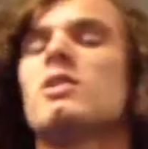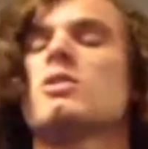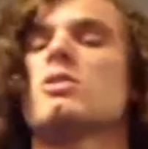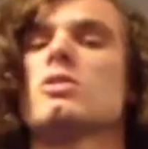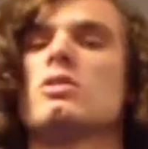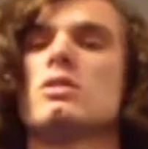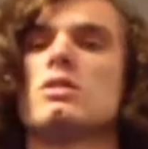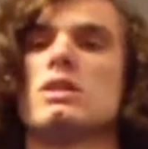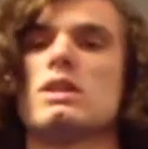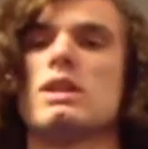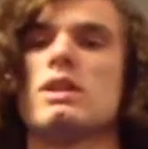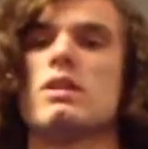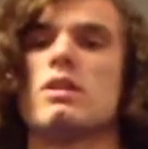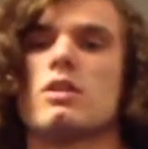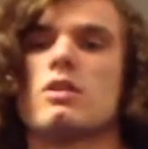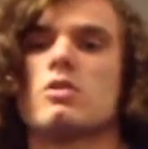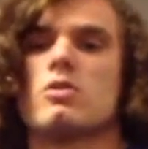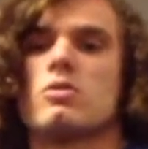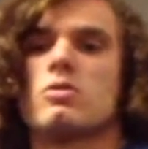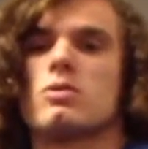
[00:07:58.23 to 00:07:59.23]
you're going to lead
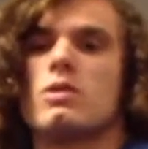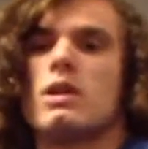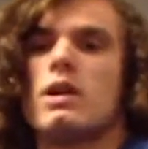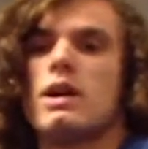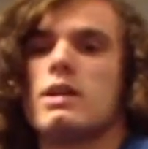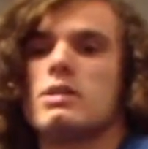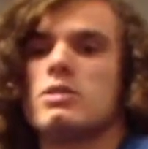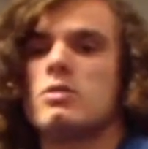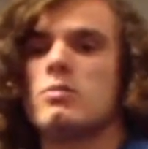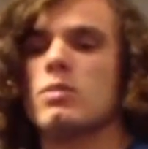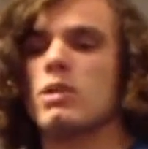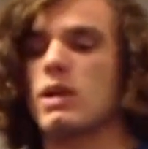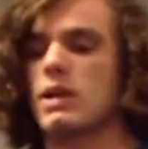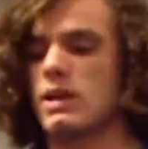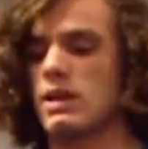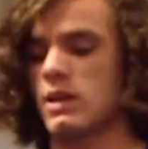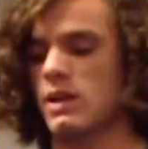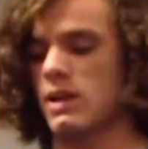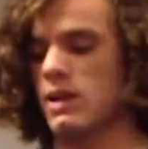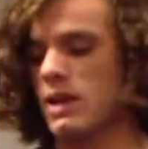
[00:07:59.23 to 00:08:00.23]
across your
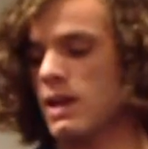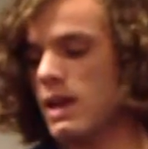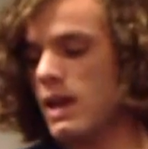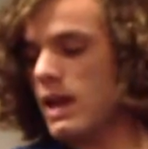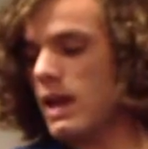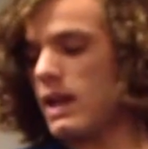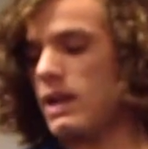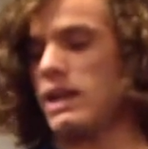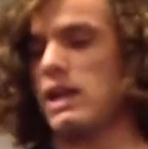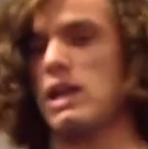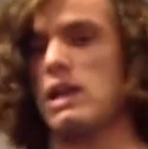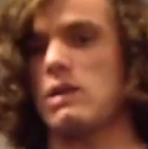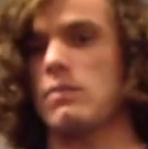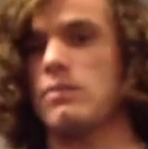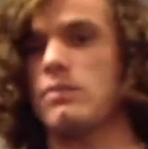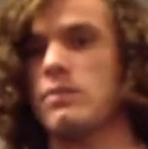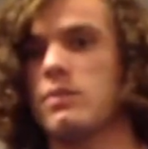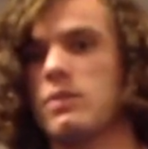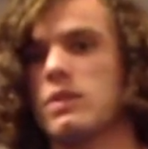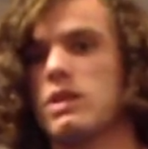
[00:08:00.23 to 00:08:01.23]
body and
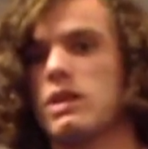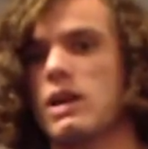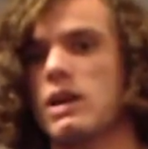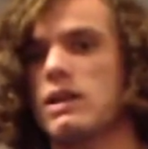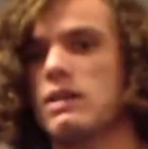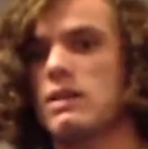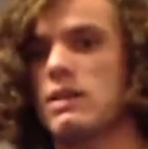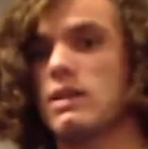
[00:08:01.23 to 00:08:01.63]
aim kind of